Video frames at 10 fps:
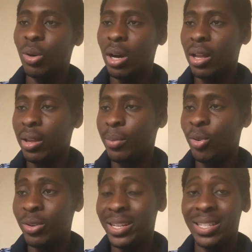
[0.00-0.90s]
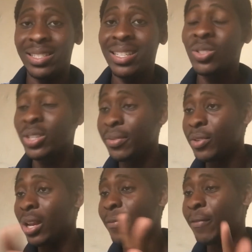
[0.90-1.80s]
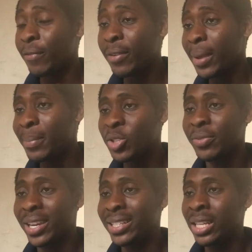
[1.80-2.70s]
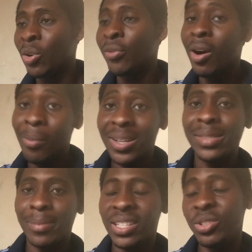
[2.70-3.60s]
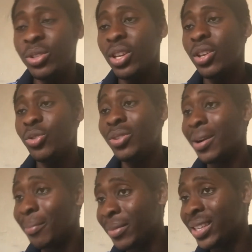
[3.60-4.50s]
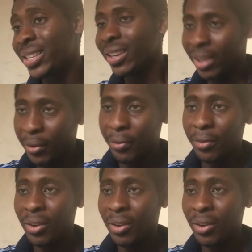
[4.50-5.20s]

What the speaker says: on this, just to give you a fair bit of idea of how much money you can make if